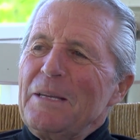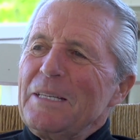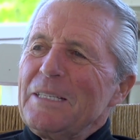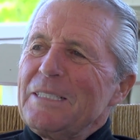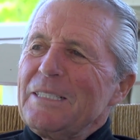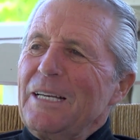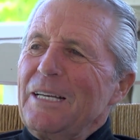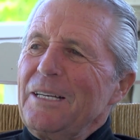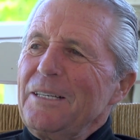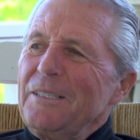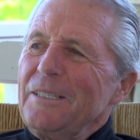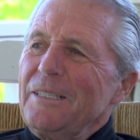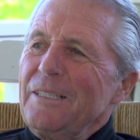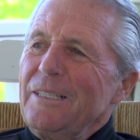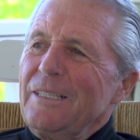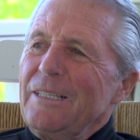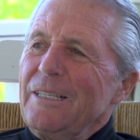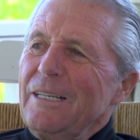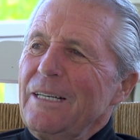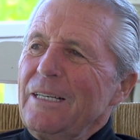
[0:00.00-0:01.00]
So
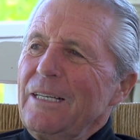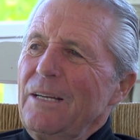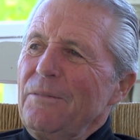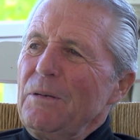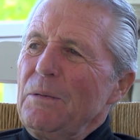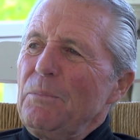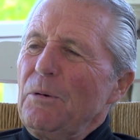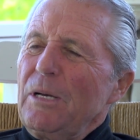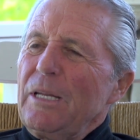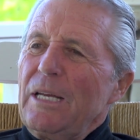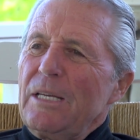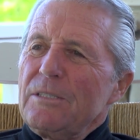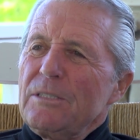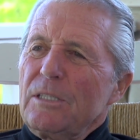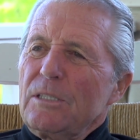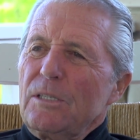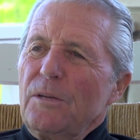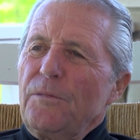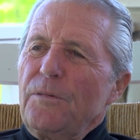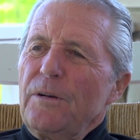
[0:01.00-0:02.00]
everybody has a
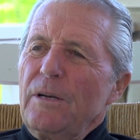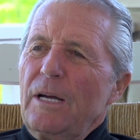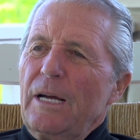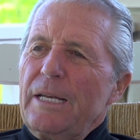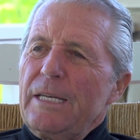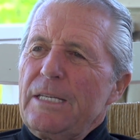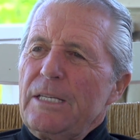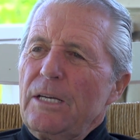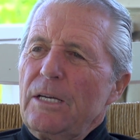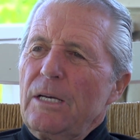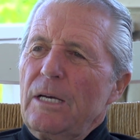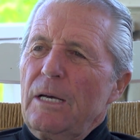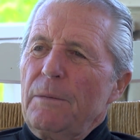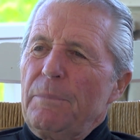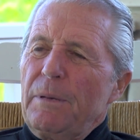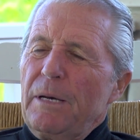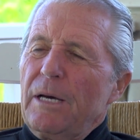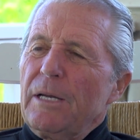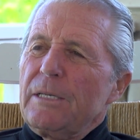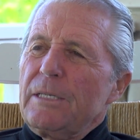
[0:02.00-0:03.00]
different idea
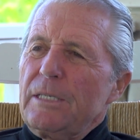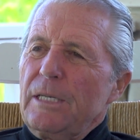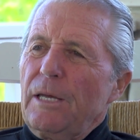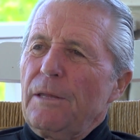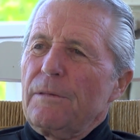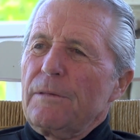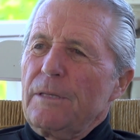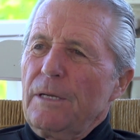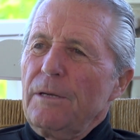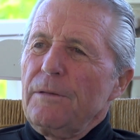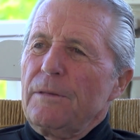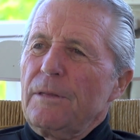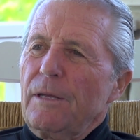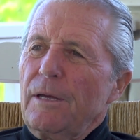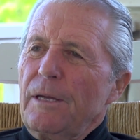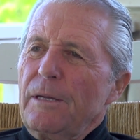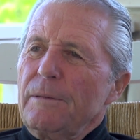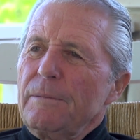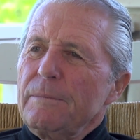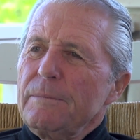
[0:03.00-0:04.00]
about death, don't
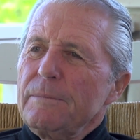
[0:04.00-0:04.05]
they?